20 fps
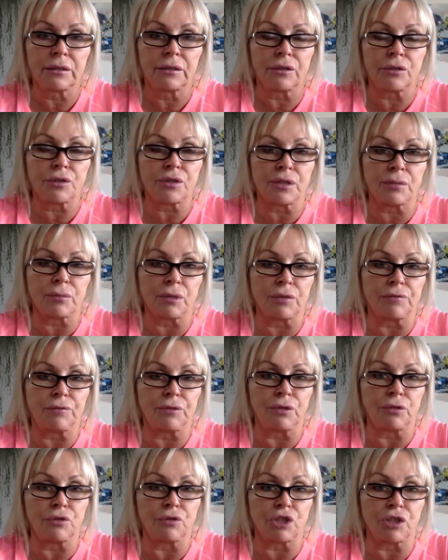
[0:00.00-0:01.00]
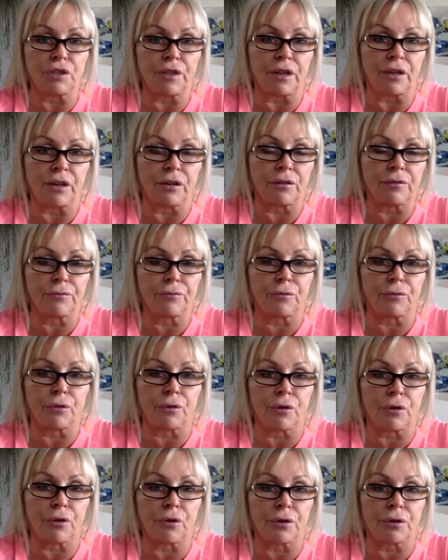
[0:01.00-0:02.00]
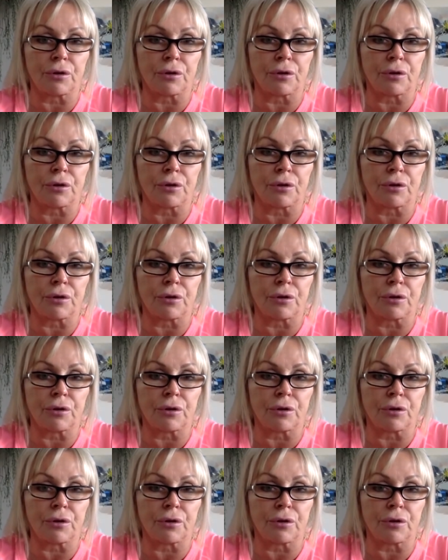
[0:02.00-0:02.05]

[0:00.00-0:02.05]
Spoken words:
there's some confusion there for her.